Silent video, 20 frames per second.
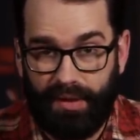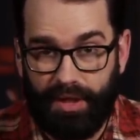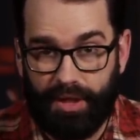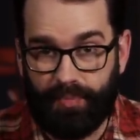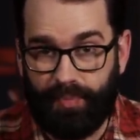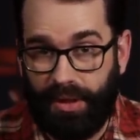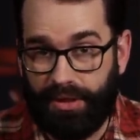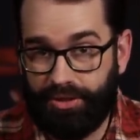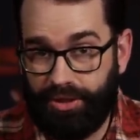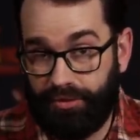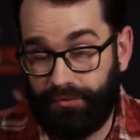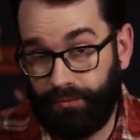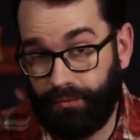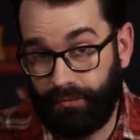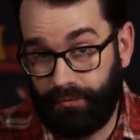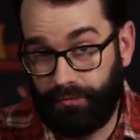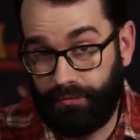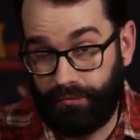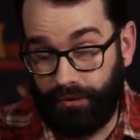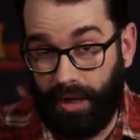especially
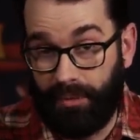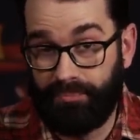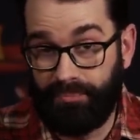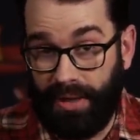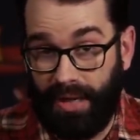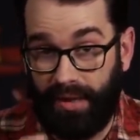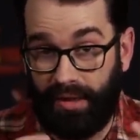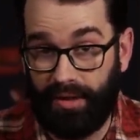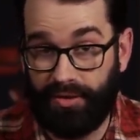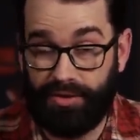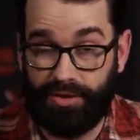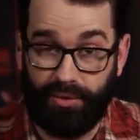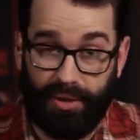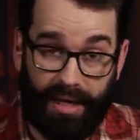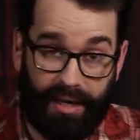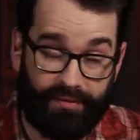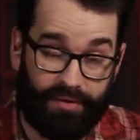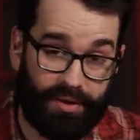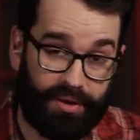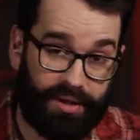f- from parents who
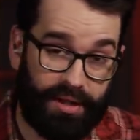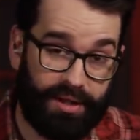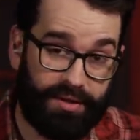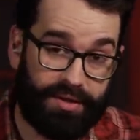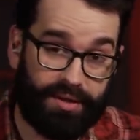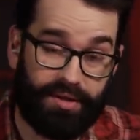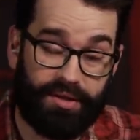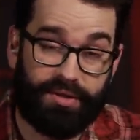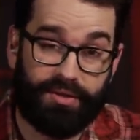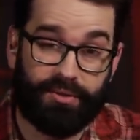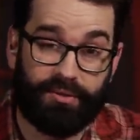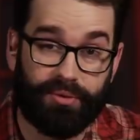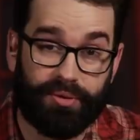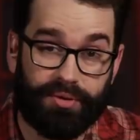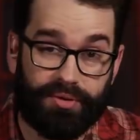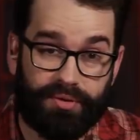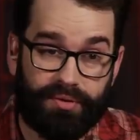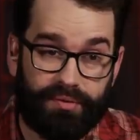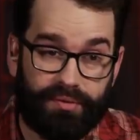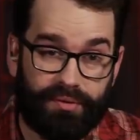have their kids in these
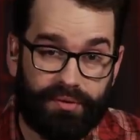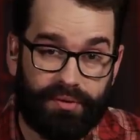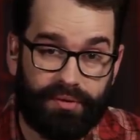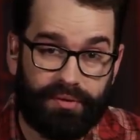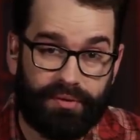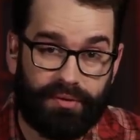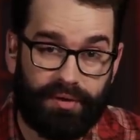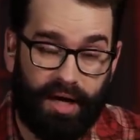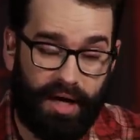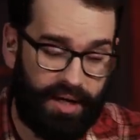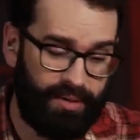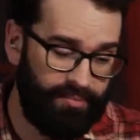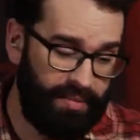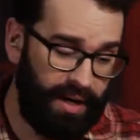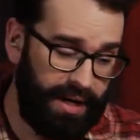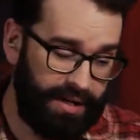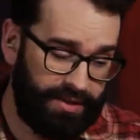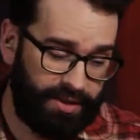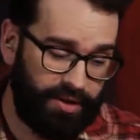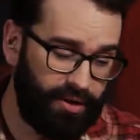schools.
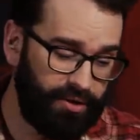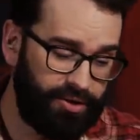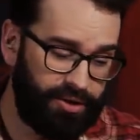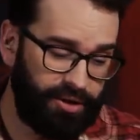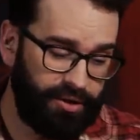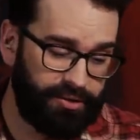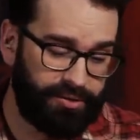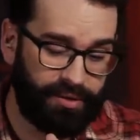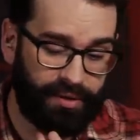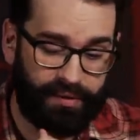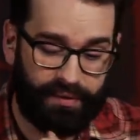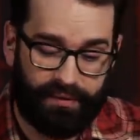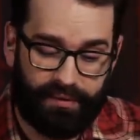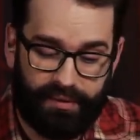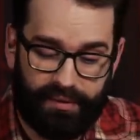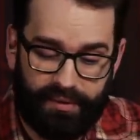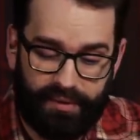Unmask our children.